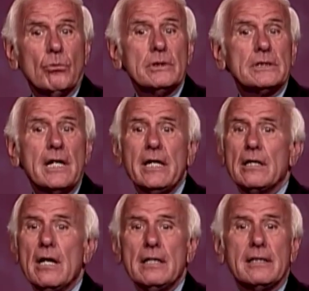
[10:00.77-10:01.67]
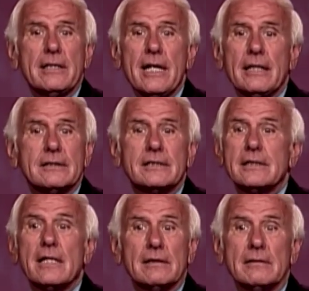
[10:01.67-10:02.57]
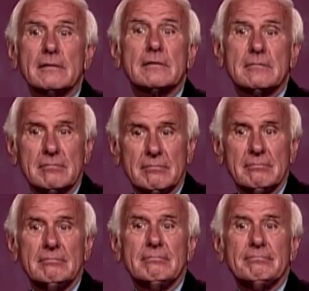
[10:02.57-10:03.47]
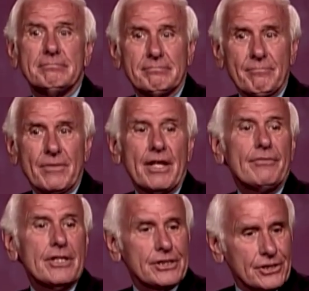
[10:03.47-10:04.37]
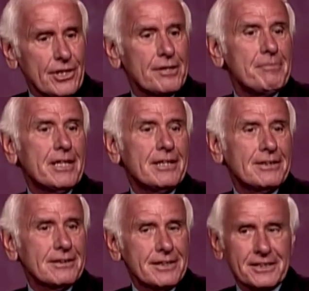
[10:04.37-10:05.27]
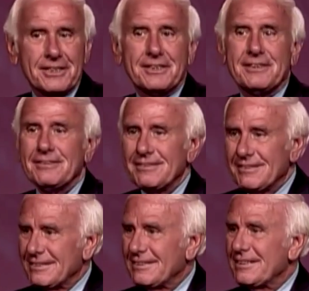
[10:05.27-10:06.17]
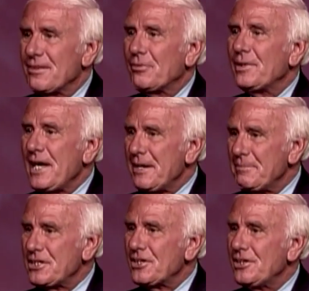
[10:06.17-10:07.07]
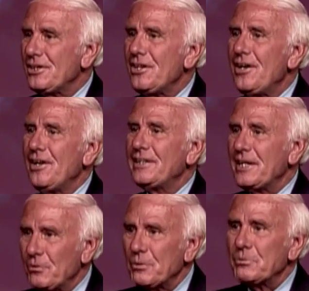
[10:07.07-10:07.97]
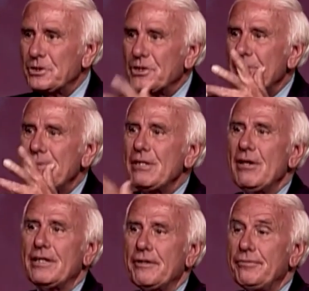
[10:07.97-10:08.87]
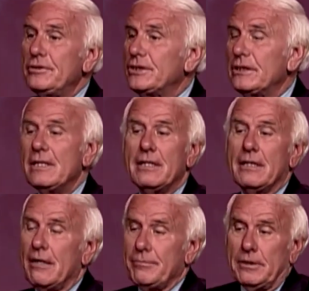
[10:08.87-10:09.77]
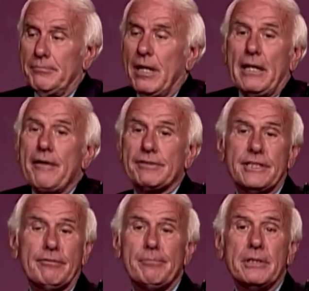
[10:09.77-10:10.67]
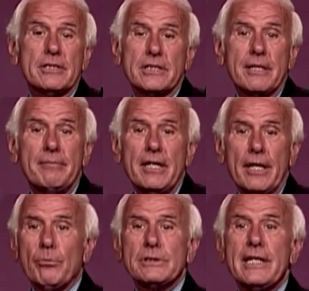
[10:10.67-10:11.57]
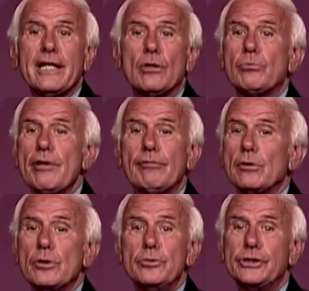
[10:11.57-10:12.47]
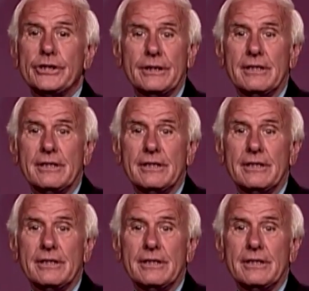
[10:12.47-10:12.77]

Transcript: once I got that settled, and then started making a list of what had me turned on and what would turn me on in the future, I'm telling you, my life has never been the same. It was like a revolution,